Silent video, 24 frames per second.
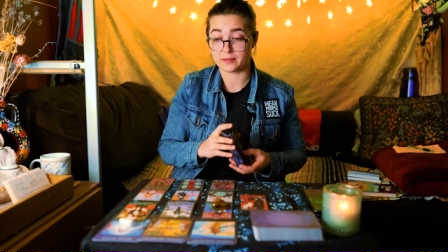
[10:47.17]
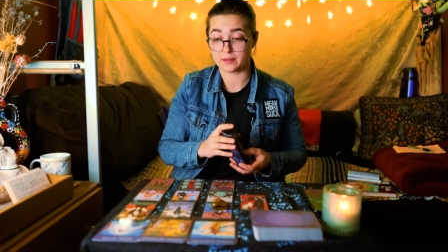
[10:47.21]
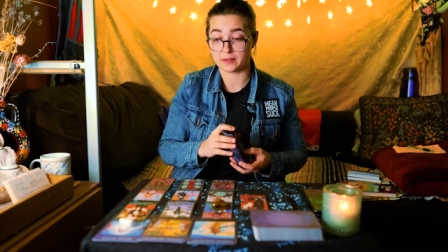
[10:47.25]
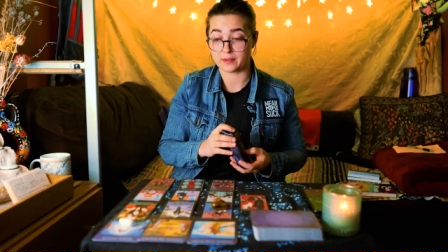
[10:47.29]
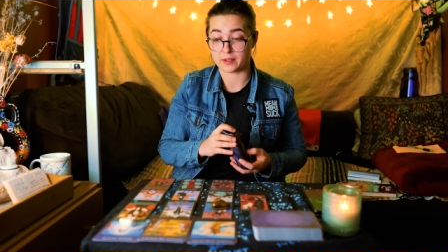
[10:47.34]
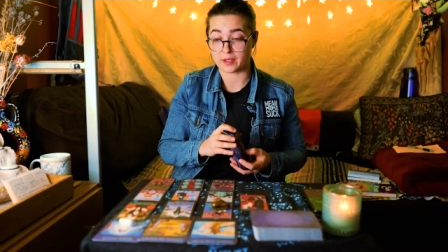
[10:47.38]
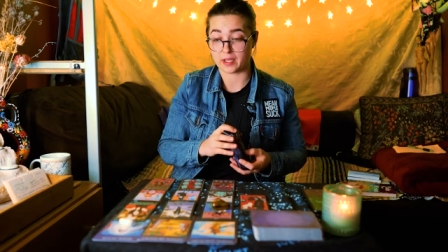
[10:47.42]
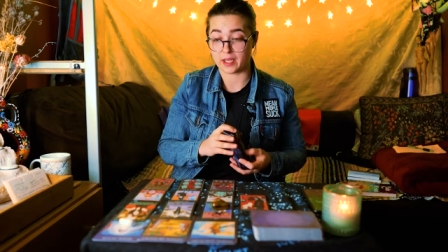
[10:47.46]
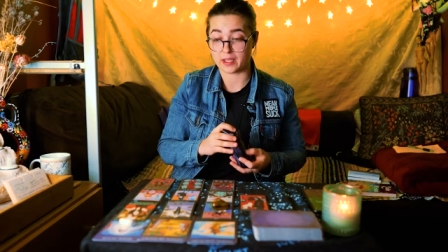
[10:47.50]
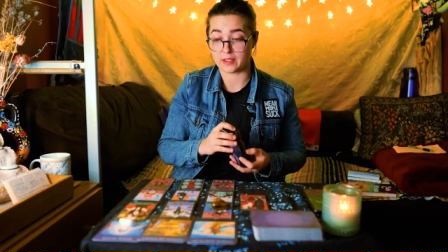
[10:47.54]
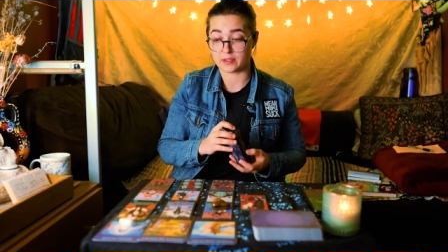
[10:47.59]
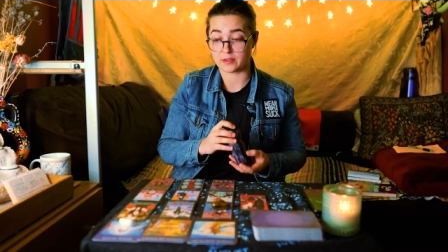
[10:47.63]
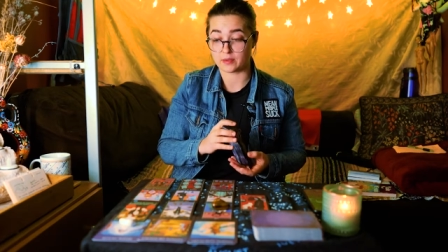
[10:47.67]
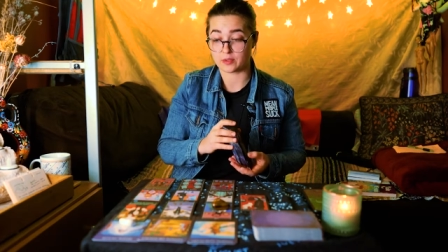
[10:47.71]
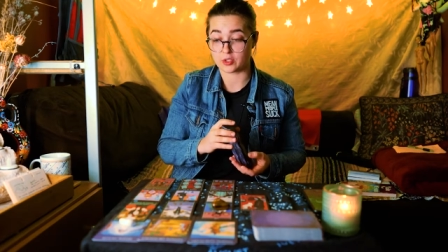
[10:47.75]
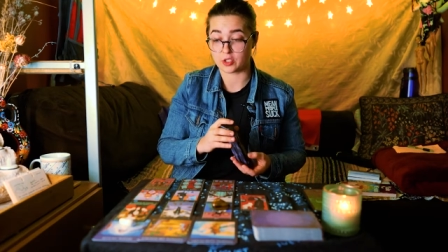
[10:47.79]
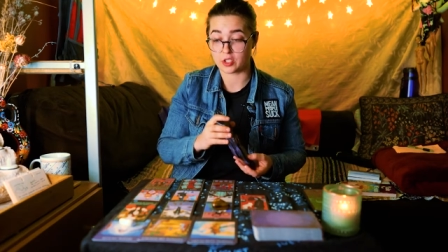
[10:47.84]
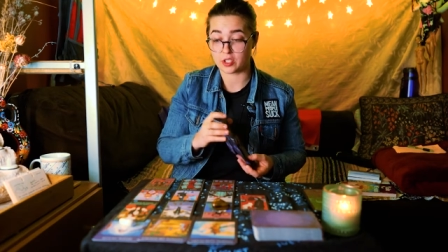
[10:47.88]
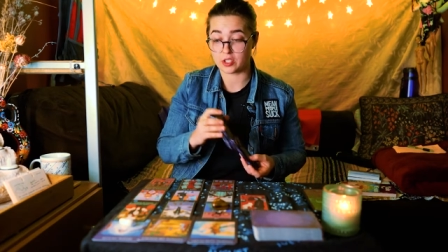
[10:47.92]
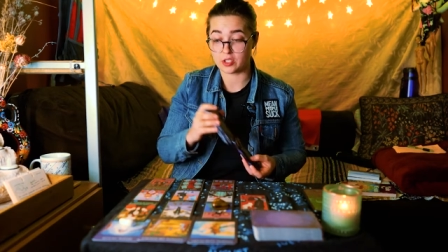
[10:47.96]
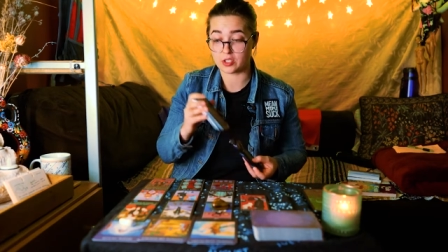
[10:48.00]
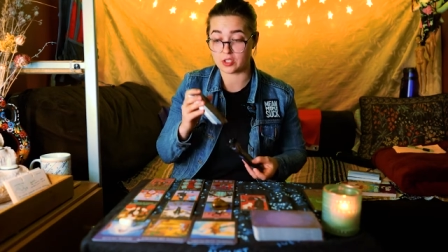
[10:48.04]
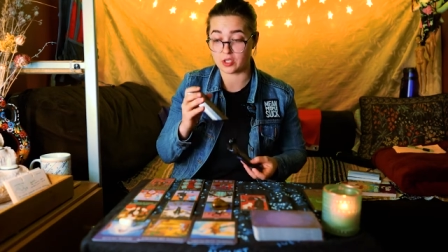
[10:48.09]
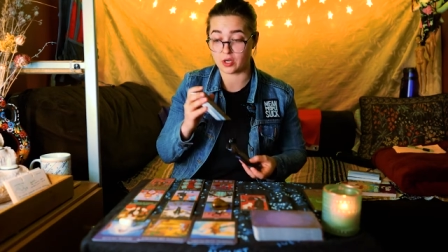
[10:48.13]
Okay, so
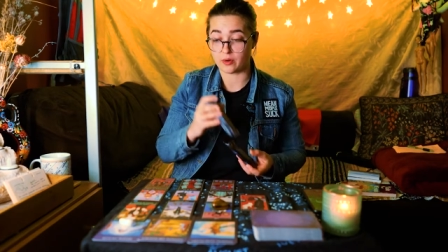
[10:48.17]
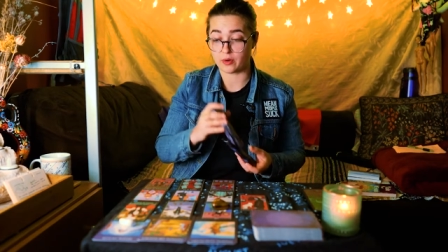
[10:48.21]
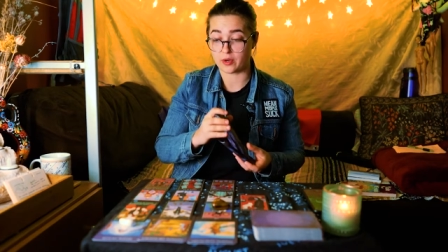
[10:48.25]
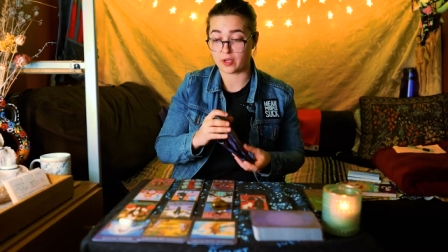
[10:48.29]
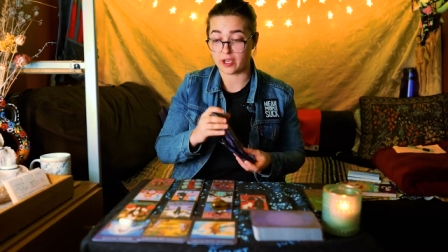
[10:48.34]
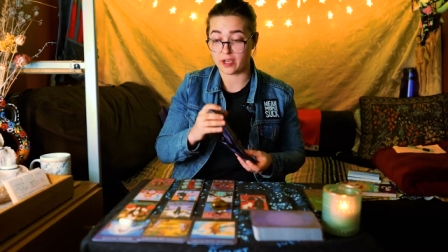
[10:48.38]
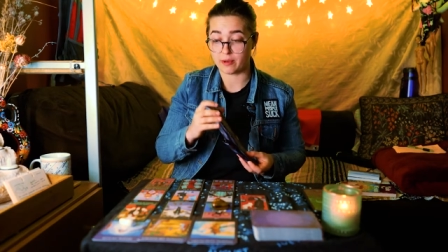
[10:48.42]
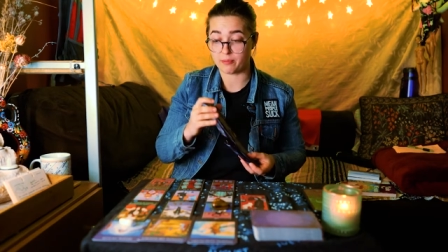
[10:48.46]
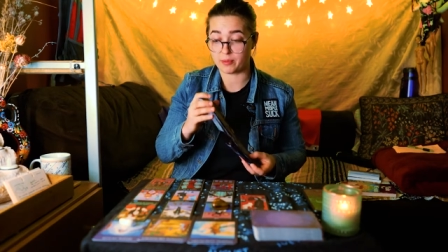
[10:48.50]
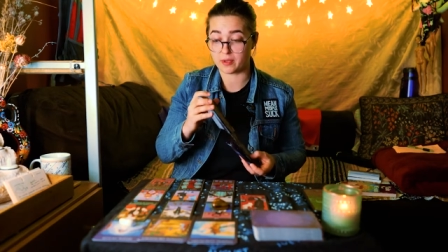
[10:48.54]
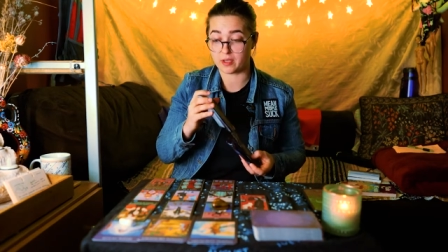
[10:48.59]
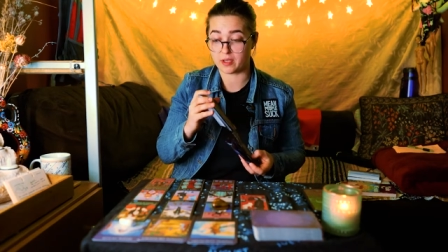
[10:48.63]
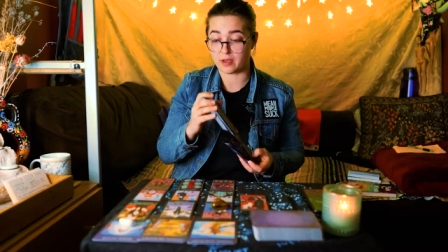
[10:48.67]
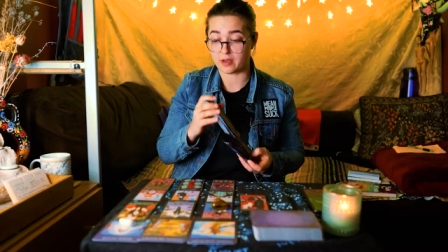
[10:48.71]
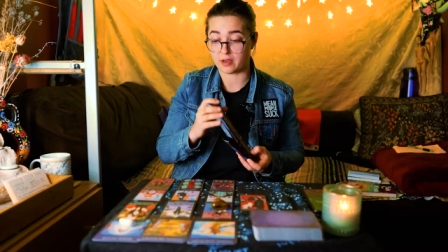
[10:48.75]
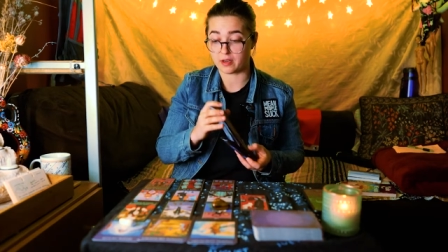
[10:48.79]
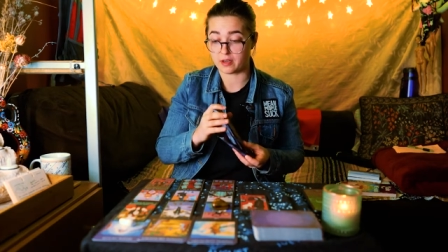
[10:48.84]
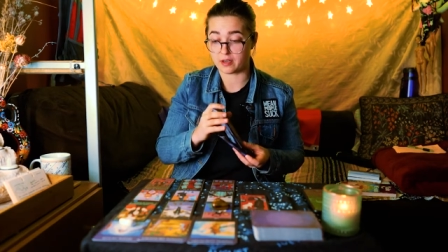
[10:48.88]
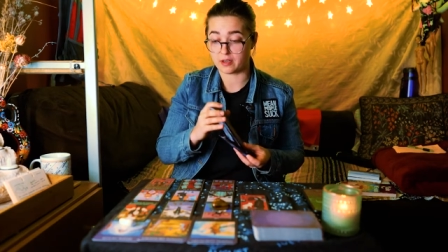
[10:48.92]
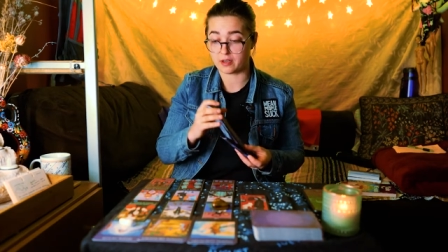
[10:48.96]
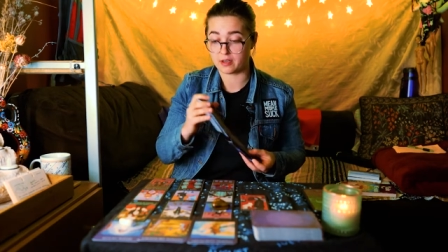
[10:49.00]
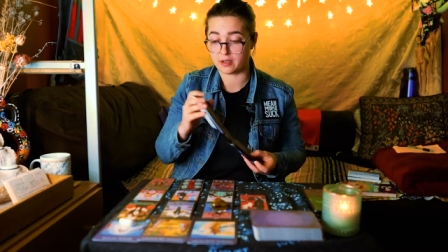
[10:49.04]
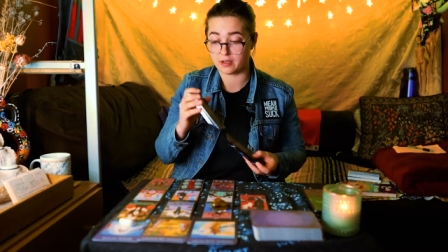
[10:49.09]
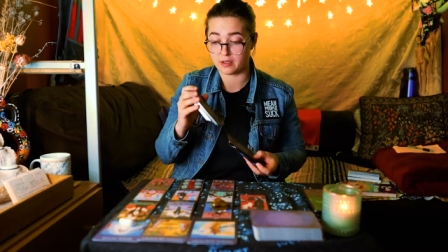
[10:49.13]
she's showing up here.